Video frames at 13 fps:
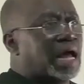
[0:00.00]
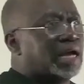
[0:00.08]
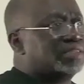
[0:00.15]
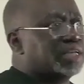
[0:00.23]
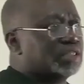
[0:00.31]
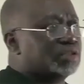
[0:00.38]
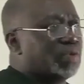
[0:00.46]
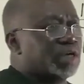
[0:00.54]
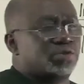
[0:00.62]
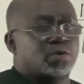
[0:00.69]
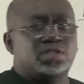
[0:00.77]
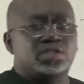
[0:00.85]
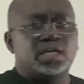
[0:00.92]
access were
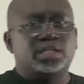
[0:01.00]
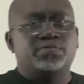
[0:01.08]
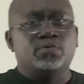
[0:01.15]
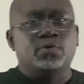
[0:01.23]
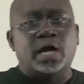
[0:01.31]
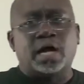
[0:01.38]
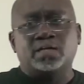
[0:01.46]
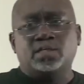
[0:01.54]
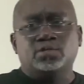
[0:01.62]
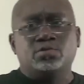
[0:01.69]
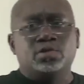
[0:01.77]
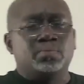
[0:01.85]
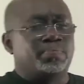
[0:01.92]
successful, access
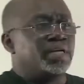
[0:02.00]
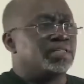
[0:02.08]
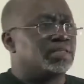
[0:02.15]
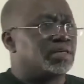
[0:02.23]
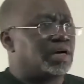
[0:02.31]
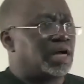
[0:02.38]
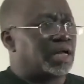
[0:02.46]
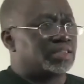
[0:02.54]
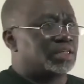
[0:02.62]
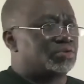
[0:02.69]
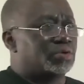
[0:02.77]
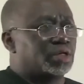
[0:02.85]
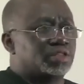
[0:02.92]
to the printer, access
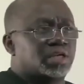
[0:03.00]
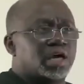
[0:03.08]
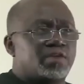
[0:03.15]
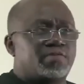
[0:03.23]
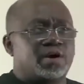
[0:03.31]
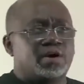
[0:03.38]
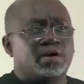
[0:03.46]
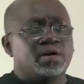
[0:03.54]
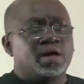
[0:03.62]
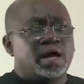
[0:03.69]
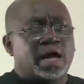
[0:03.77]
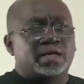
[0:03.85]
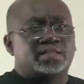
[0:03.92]
to the server,
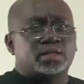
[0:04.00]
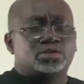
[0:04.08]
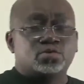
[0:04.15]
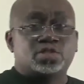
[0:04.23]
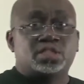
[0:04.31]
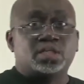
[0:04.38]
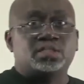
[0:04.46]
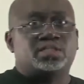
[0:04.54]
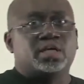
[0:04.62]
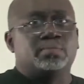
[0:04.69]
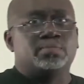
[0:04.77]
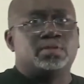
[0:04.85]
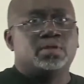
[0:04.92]
access to
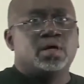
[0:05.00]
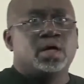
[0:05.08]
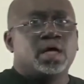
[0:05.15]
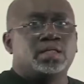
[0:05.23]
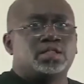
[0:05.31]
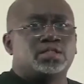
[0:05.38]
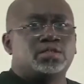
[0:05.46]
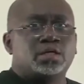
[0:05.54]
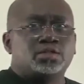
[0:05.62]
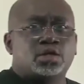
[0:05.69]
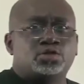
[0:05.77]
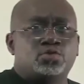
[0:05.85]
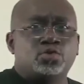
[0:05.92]
systems. It is not
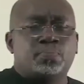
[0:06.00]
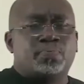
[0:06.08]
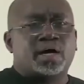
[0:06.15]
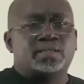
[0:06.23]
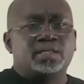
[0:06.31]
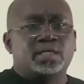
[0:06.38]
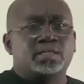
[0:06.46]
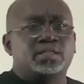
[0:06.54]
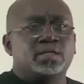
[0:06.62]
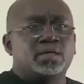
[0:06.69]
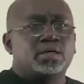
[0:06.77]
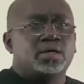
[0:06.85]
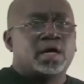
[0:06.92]
just good practice
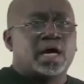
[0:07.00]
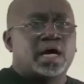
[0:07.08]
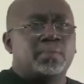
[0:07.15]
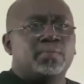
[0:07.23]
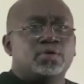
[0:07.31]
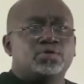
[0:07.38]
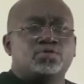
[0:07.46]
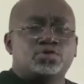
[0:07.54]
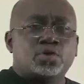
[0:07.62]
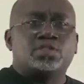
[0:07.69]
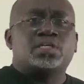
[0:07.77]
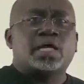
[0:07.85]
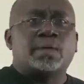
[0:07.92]
to
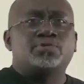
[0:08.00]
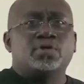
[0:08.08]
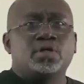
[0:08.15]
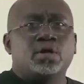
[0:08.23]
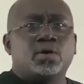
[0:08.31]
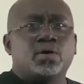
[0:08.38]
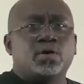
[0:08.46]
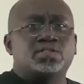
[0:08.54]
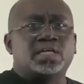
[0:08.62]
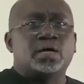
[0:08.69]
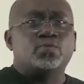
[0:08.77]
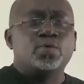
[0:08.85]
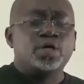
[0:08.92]
just capture the logs
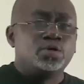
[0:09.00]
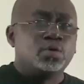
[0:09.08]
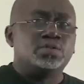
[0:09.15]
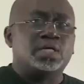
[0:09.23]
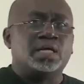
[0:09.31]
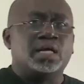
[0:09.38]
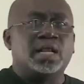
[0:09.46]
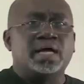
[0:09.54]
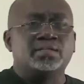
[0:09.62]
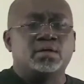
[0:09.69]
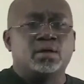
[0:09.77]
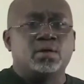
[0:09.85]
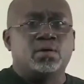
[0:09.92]
and we don't
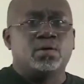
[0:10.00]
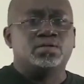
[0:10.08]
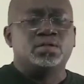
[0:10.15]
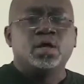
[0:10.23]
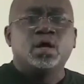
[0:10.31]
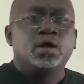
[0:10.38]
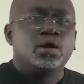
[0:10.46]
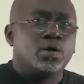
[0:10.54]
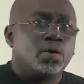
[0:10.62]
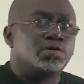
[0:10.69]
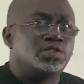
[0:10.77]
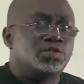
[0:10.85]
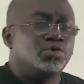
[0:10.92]
analyze the logs.
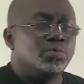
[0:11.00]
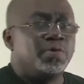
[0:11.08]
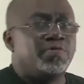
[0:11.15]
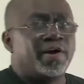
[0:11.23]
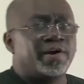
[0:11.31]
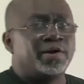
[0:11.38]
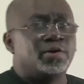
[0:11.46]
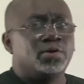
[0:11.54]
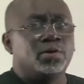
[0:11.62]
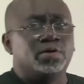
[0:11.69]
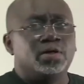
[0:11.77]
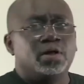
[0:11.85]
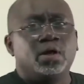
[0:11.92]
Logs could be very
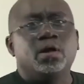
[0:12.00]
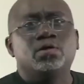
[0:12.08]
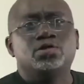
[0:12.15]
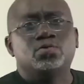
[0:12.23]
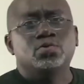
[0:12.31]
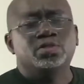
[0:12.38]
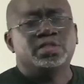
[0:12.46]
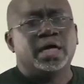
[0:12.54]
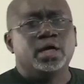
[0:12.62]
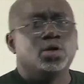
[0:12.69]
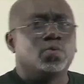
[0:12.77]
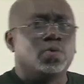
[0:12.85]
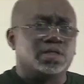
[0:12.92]
good. Logs could tell
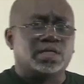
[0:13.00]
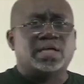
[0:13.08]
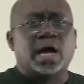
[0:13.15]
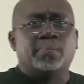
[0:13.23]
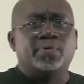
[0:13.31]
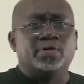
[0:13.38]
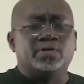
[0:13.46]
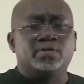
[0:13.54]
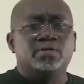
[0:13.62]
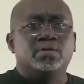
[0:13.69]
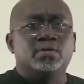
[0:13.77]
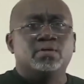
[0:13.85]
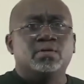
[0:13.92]
you what has happened.
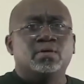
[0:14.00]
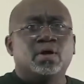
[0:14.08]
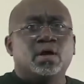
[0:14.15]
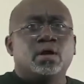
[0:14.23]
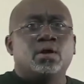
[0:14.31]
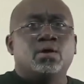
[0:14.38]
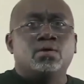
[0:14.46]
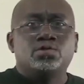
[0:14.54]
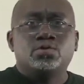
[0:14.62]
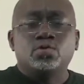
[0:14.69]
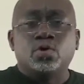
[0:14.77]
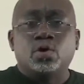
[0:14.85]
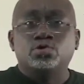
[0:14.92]
Logs
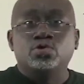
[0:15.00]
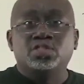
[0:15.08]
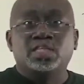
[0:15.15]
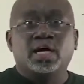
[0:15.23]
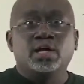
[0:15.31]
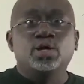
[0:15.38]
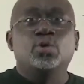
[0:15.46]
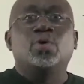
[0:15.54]
could also tell you